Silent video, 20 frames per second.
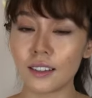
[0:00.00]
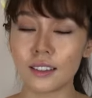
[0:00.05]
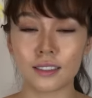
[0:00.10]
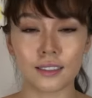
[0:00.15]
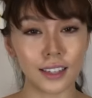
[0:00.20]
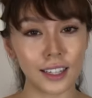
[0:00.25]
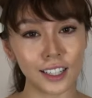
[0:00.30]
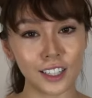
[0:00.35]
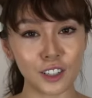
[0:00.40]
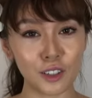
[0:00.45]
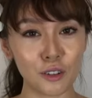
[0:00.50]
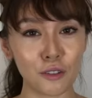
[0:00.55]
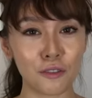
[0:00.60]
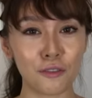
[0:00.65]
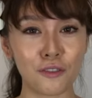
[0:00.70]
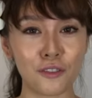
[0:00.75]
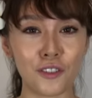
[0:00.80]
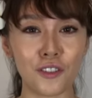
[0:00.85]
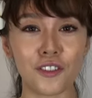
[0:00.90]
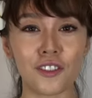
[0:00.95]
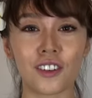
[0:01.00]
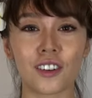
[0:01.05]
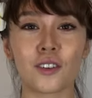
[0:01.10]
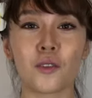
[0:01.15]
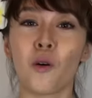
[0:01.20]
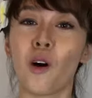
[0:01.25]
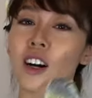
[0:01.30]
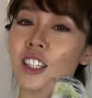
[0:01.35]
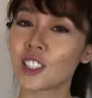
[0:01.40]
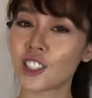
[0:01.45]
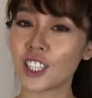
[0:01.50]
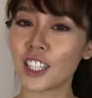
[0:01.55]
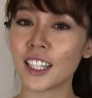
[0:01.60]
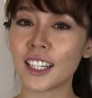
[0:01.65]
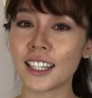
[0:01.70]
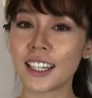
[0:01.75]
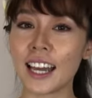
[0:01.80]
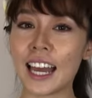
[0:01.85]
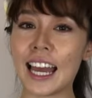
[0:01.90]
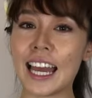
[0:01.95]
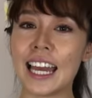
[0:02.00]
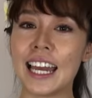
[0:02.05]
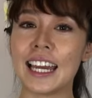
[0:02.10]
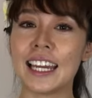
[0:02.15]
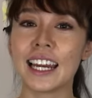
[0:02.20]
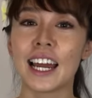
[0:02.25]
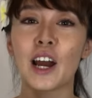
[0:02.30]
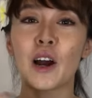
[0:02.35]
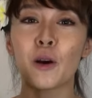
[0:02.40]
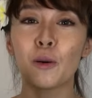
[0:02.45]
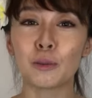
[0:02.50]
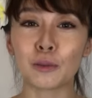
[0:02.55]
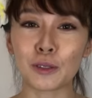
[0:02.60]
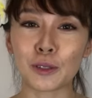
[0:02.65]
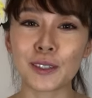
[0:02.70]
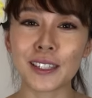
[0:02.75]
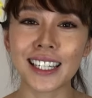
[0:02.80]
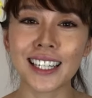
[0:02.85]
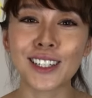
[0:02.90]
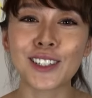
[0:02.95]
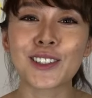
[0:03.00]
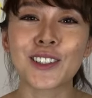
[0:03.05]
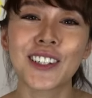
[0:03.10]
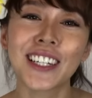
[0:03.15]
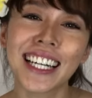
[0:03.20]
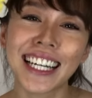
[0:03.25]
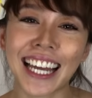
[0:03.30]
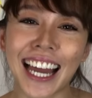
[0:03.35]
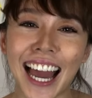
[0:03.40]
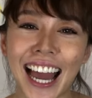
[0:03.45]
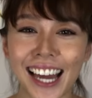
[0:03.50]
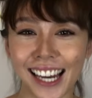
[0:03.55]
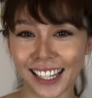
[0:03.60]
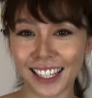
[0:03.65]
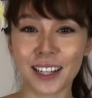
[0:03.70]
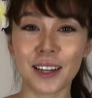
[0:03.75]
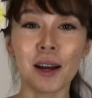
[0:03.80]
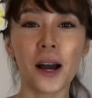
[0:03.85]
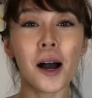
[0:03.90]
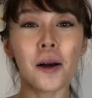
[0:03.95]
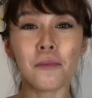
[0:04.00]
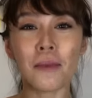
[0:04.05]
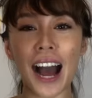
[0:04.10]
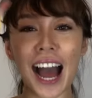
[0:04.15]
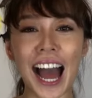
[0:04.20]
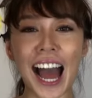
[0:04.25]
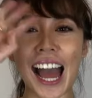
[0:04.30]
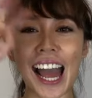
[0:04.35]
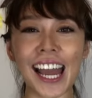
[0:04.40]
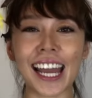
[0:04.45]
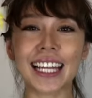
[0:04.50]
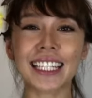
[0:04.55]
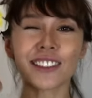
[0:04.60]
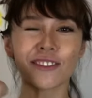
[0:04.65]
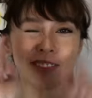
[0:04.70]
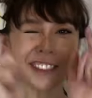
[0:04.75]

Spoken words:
Thank you for watching and I hope to see you soon again. Bye!